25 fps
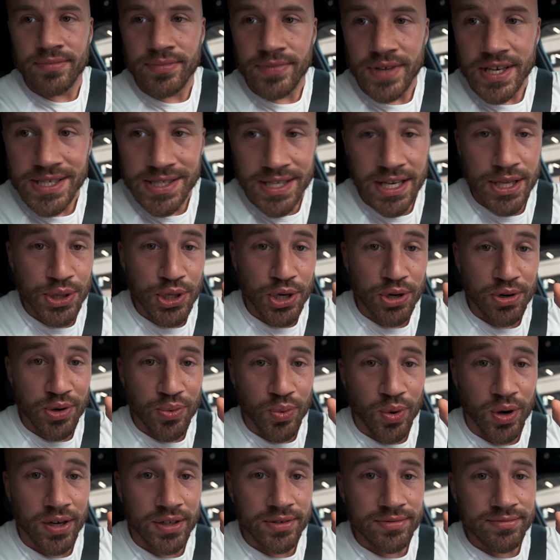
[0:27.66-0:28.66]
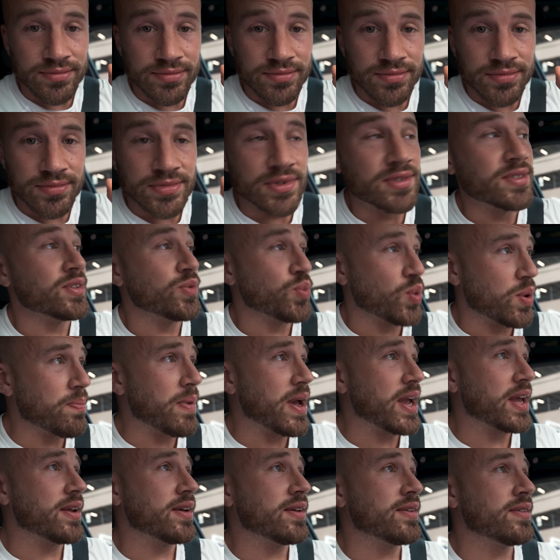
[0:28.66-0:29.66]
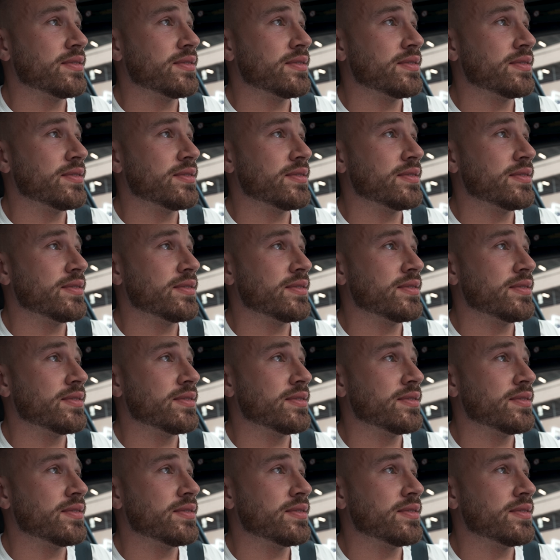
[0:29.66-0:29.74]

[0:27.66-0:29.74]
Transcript: It's 10:31. We made it.